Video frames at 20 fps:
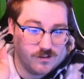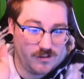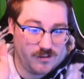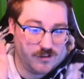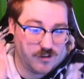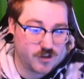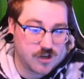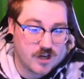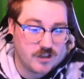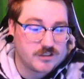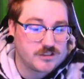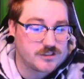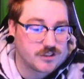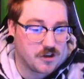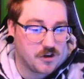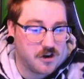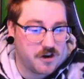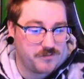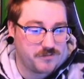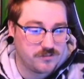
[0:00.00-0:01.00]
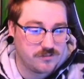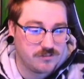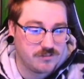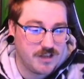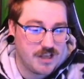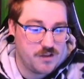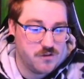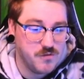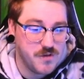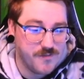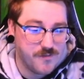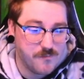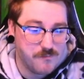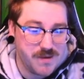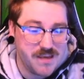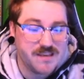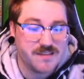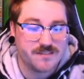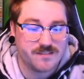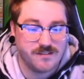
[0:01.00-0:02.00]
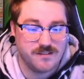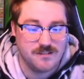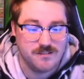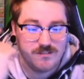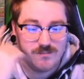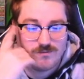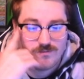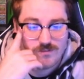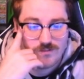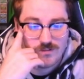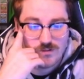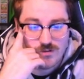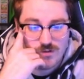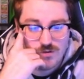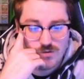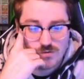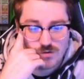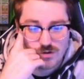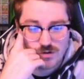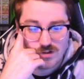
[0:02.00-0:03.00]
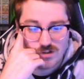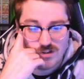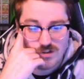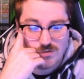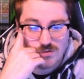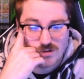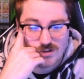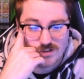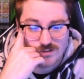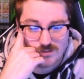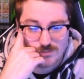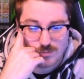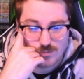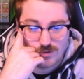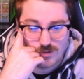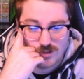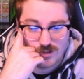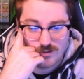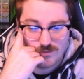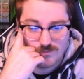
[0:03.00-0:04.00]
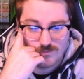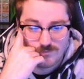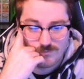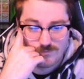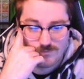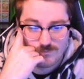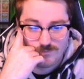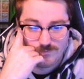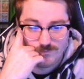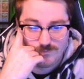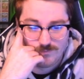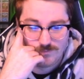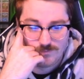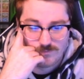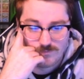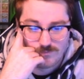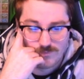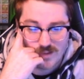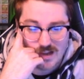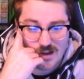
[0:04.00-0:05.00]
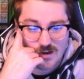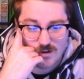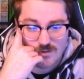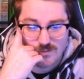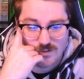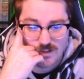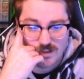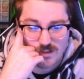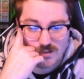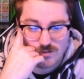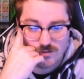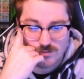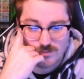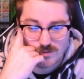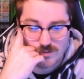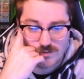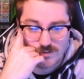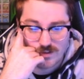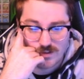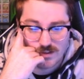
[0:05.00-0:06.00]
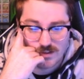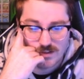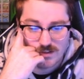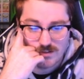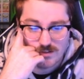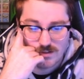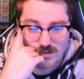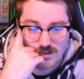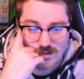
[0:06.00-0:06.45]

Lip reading: Your colors are awful, and you have a beak still. So you are disappointing. I don't even like you as much as I like you.